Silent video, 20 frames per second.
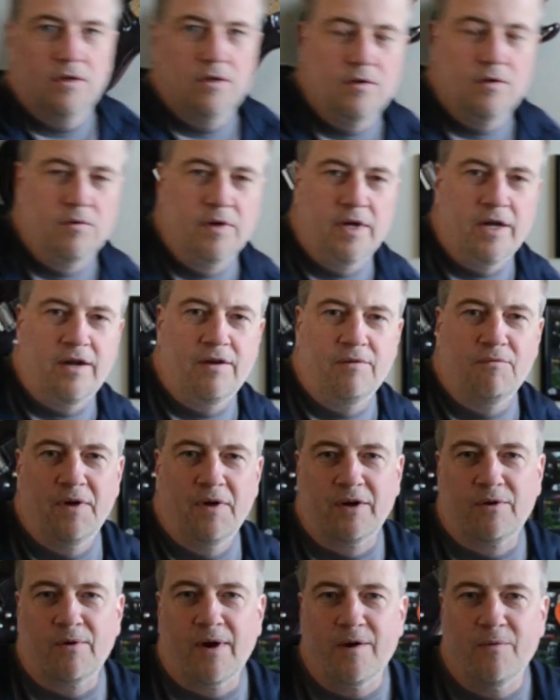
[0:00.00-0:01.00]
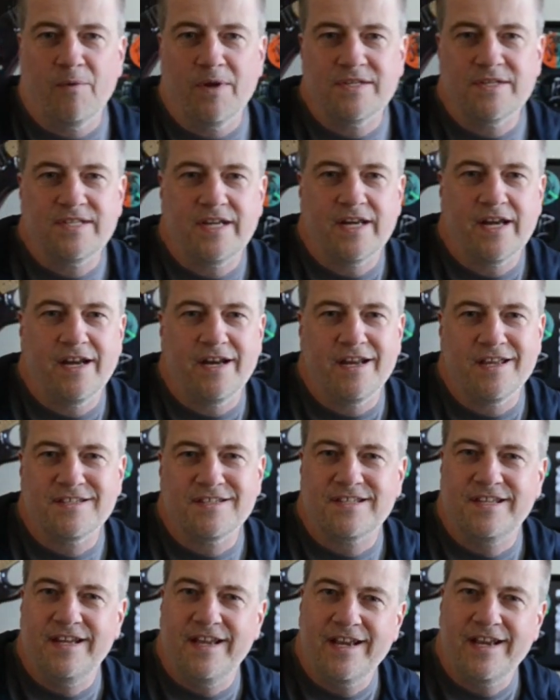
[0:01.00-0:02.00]
Well, what a great Wednesday it
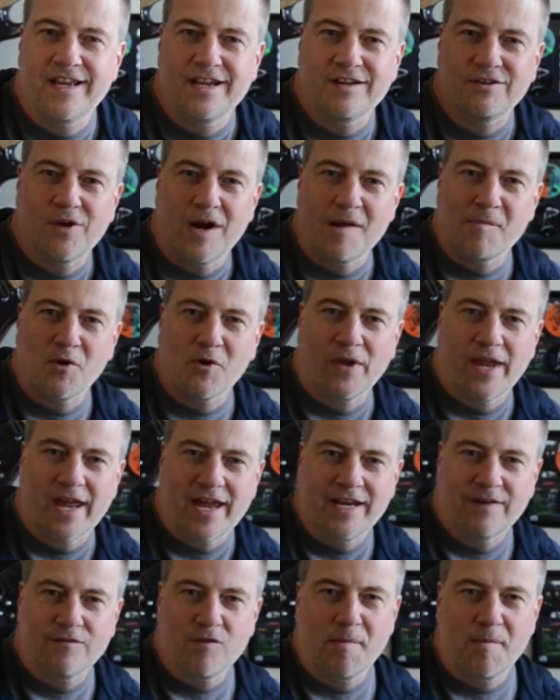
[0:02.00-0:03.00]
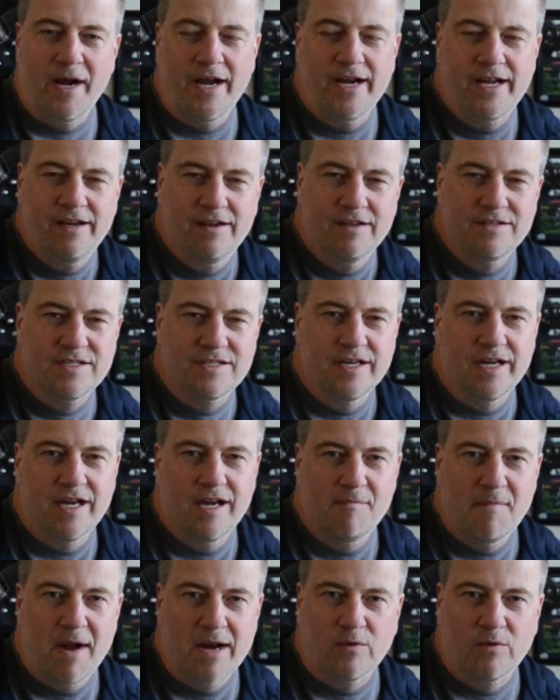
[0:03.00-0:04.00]
is today in Kramer land, everybody. It's
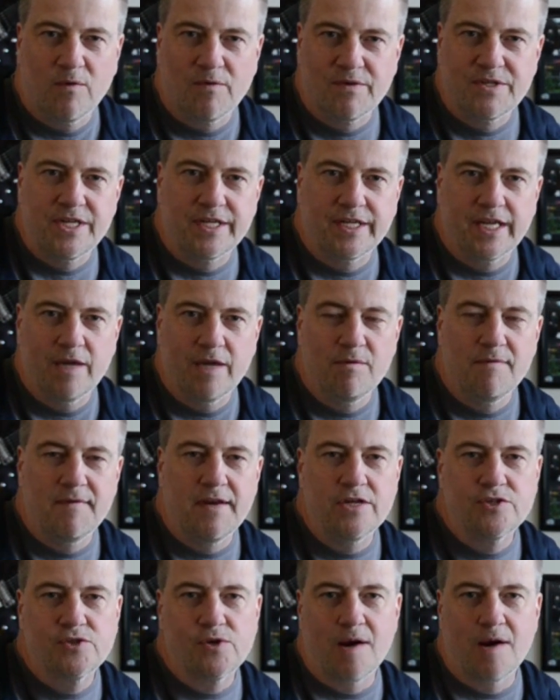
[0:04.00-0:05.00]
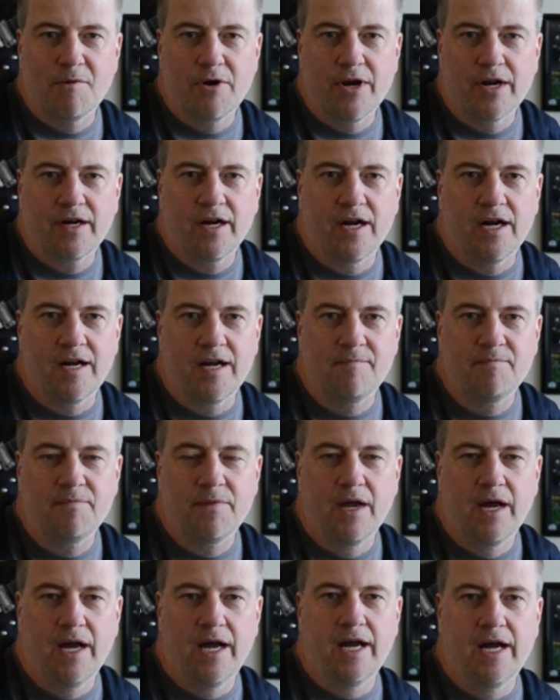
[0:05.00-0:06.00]
Mike Wolverton again with VintageKramer.com.
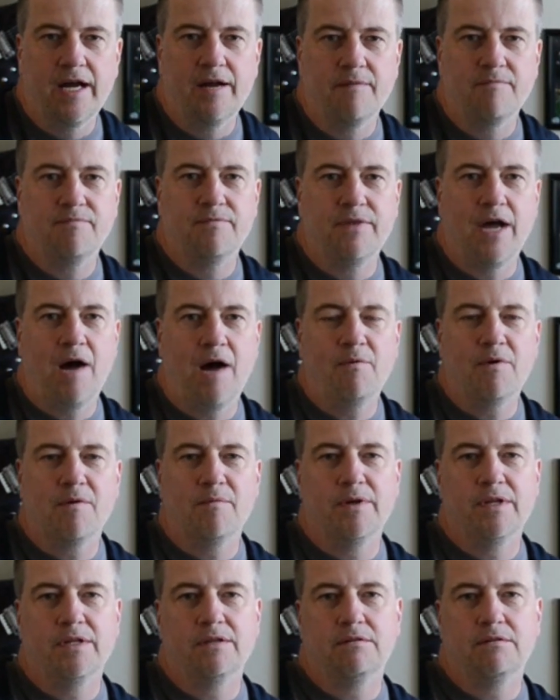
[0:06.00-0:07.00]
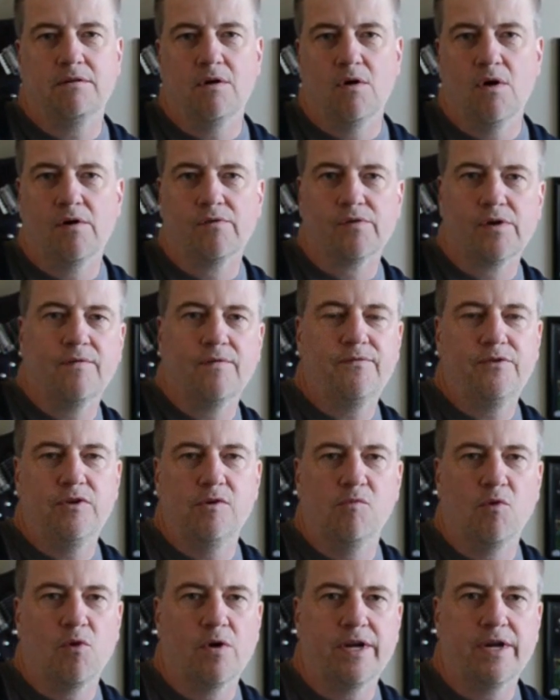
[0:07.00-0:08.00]
Thought we would go over a few
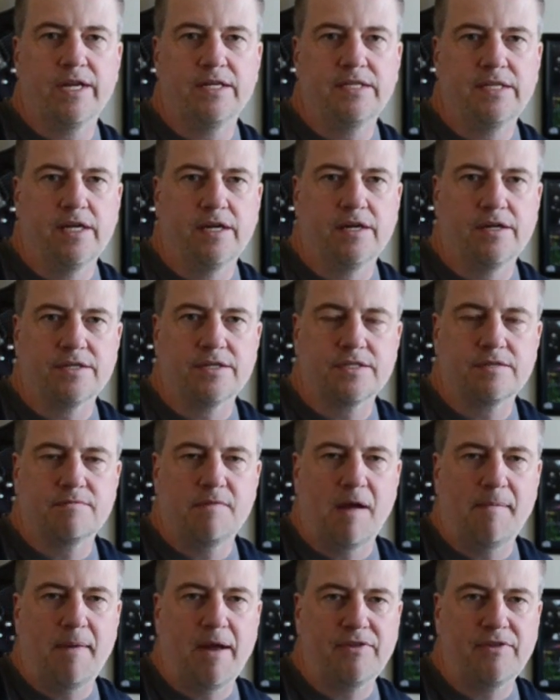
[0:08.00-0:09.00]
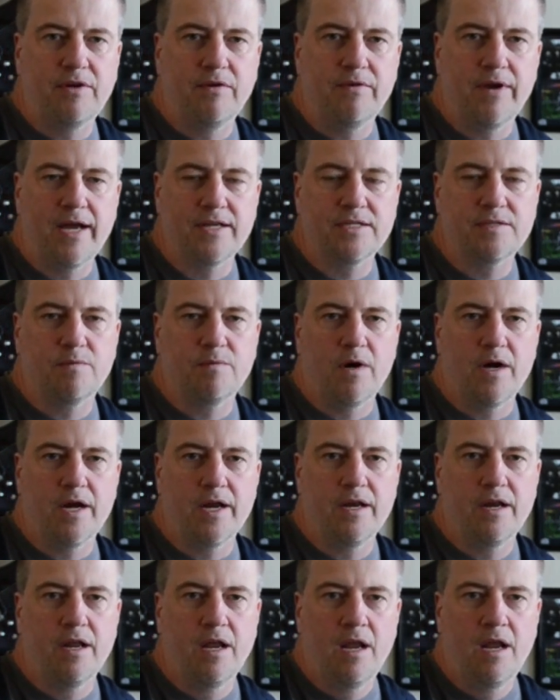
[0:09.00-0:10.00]
more details about the new
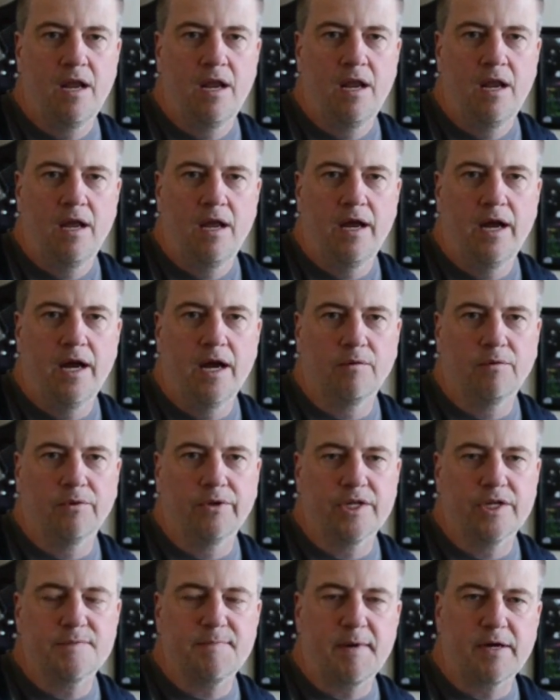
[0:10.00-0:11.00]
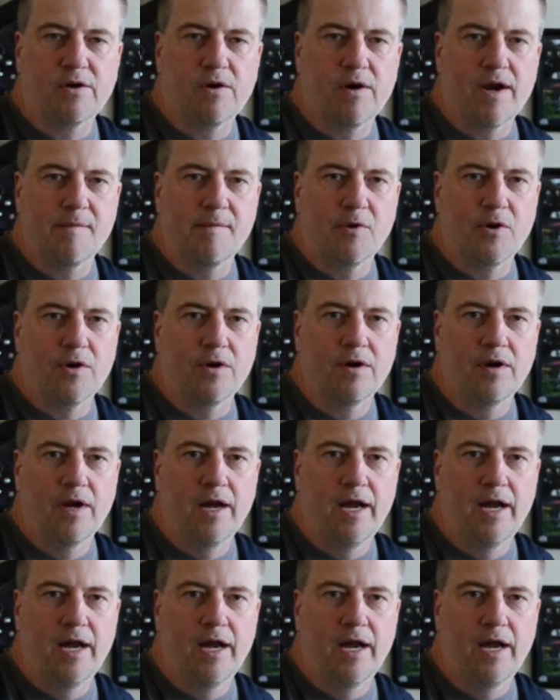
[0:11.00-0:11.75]
Nightswan released by Kramer.